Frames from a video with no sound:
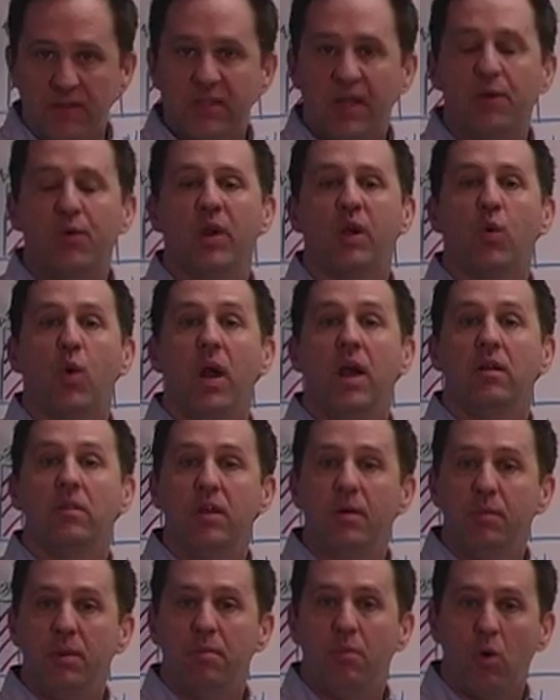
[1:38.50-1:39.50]
going to require a
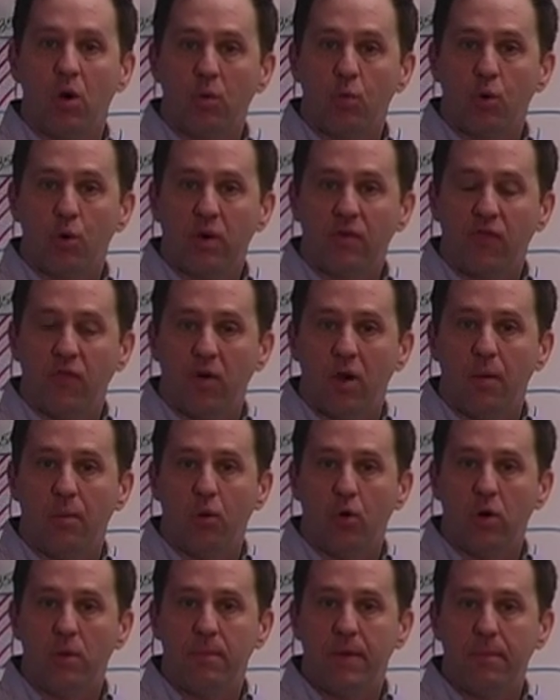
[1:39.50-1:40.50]
little bit more work for our
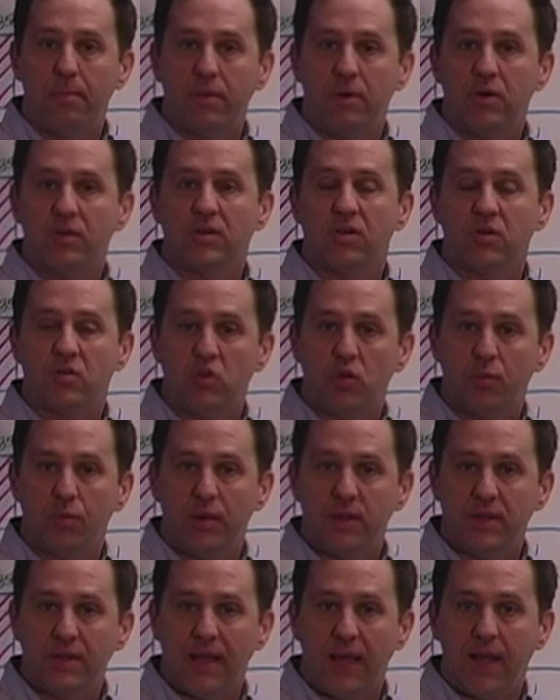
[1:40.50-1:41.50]
board members and
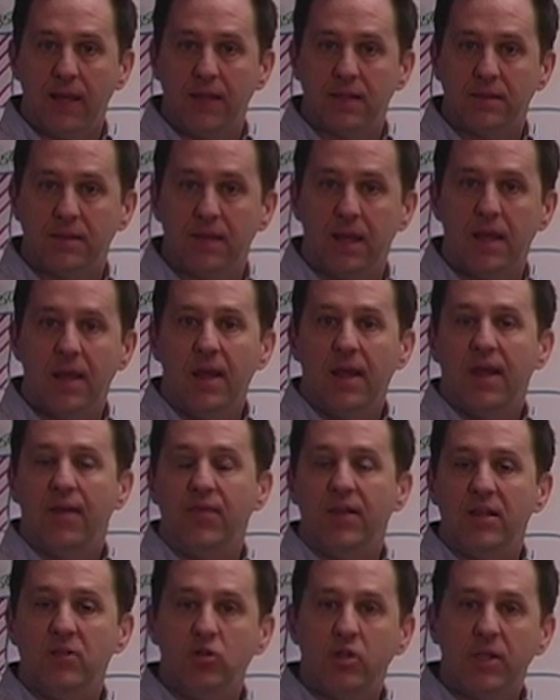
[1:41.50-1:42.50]
superintendents and
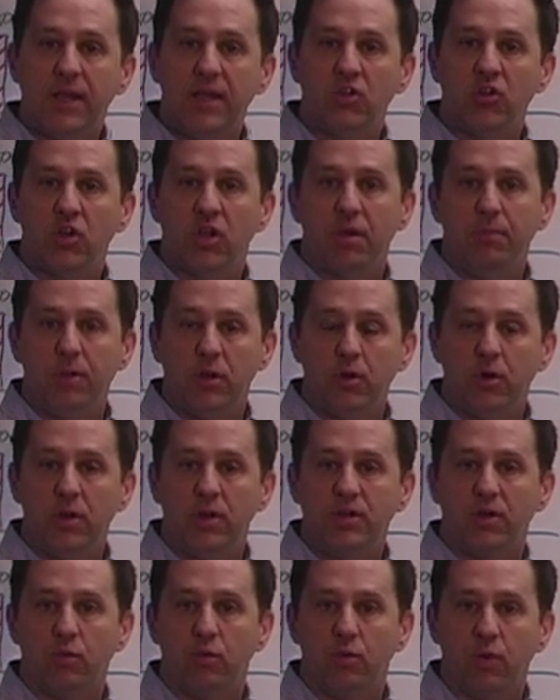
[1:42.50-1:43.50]
the education community
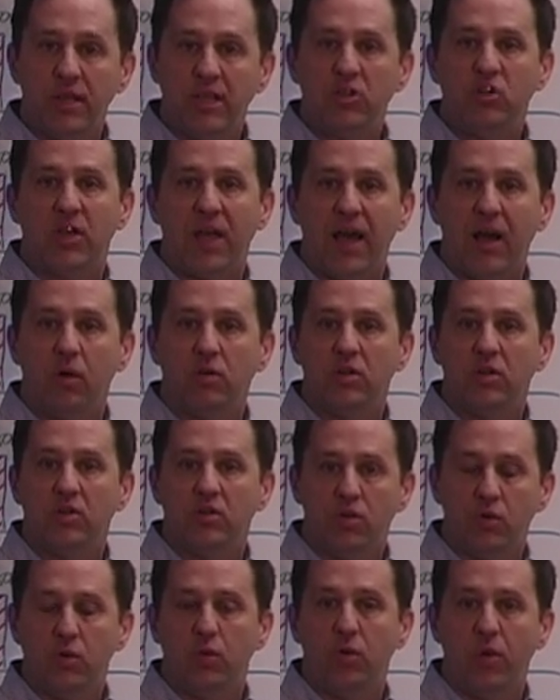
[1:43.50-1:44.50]
to reach out
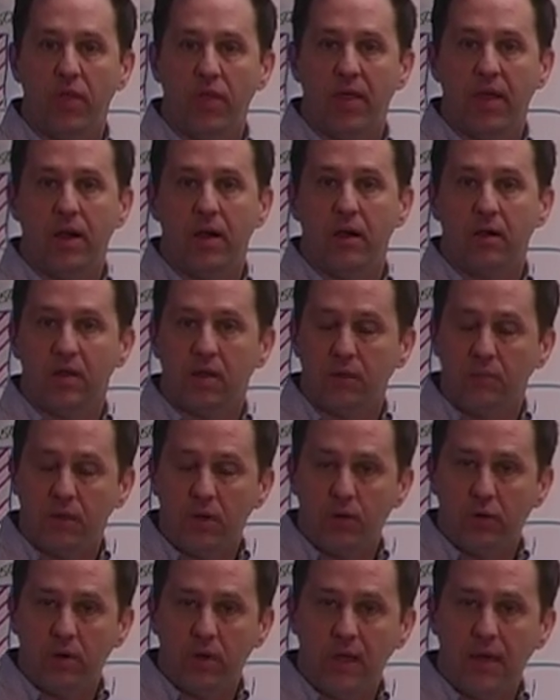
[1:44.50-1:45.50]
to their
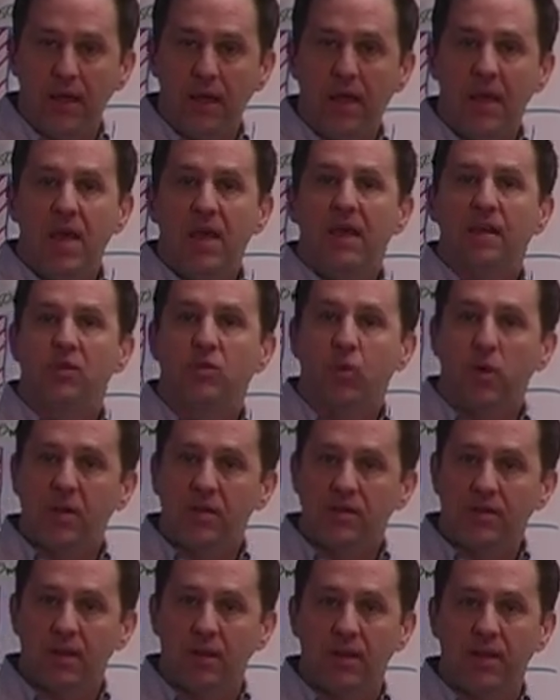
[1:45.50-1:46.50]
community as well
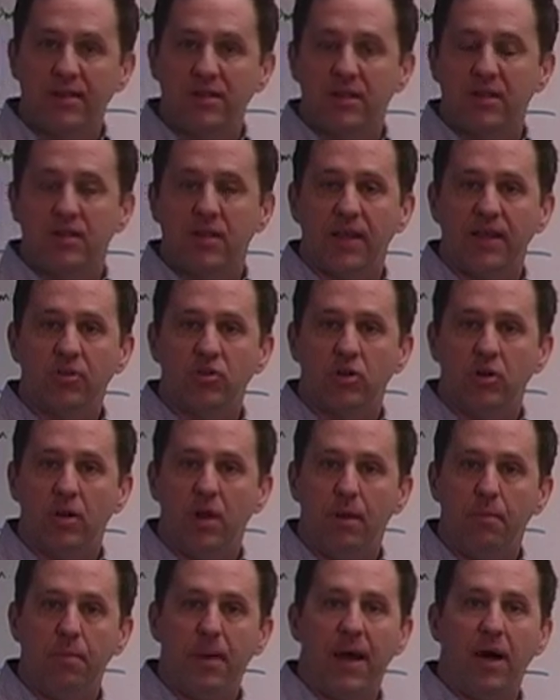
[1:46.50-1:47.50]
as the legislature
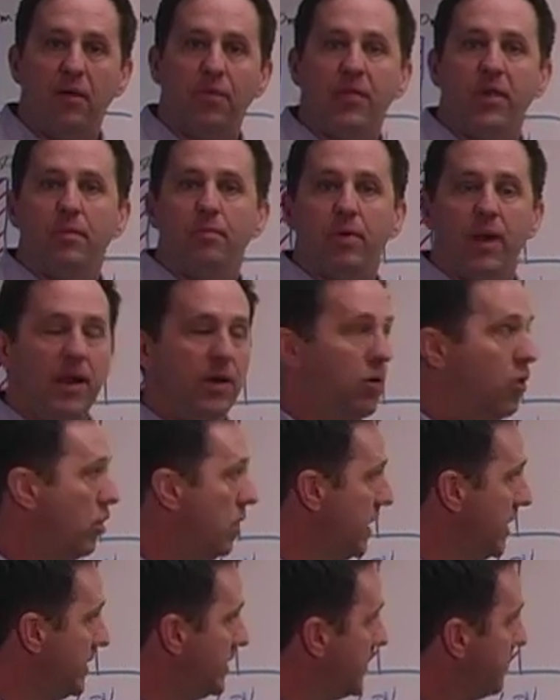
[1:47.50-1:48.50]
about their
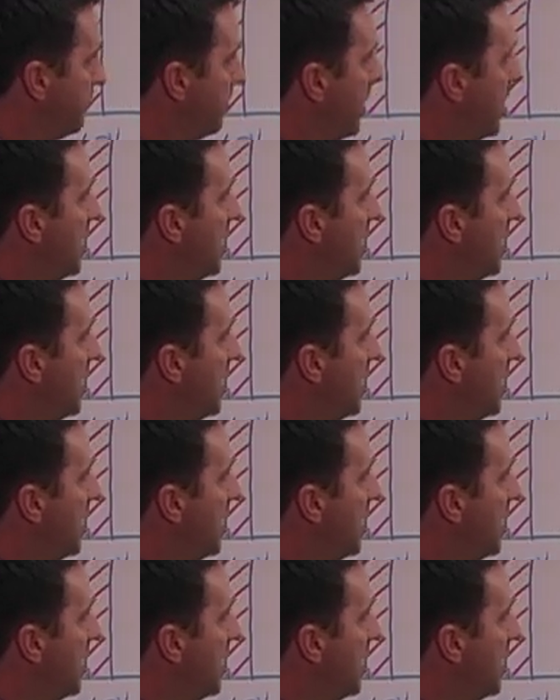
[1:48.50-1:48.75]
priorities.